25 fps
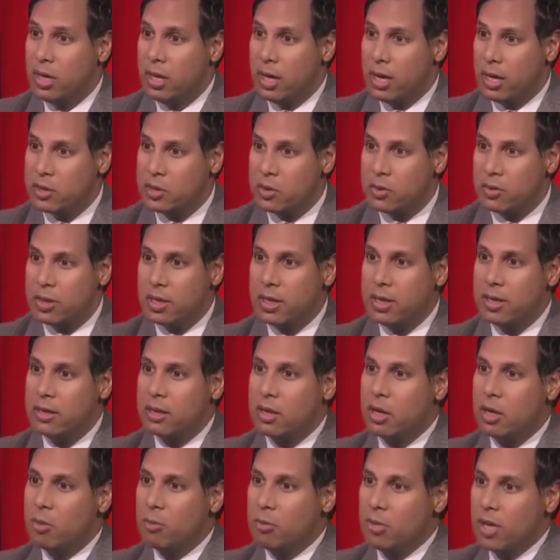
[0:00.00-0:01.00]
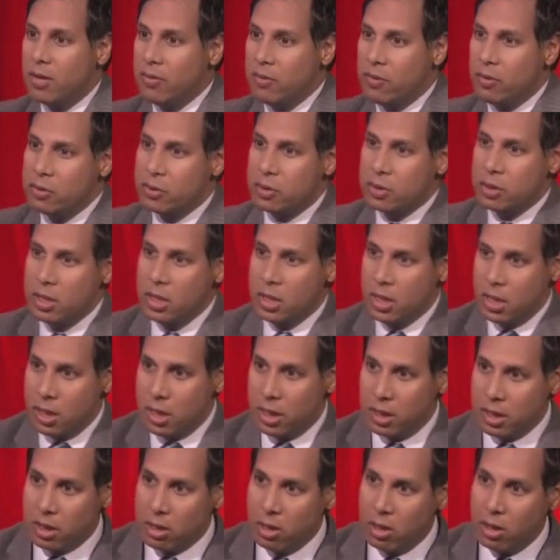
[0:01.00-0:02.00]
And so the income levels
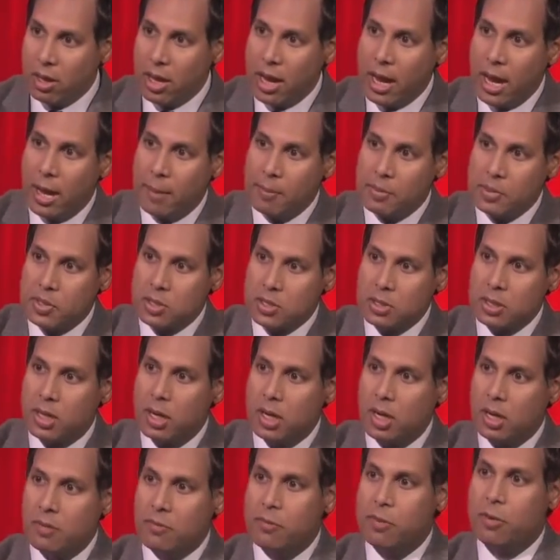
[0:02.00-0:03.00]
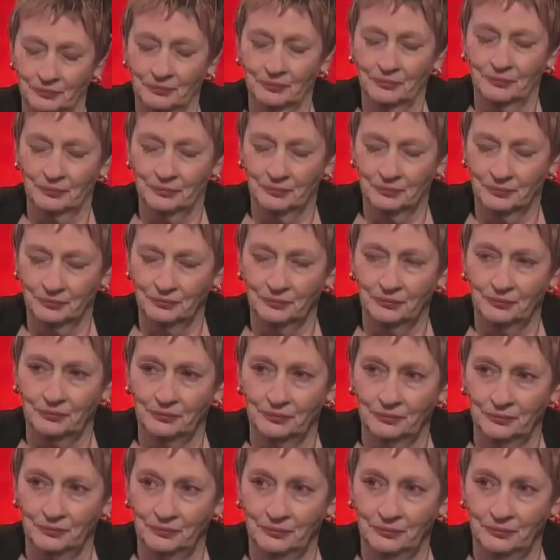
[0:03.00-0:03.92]
collapse for those individuals.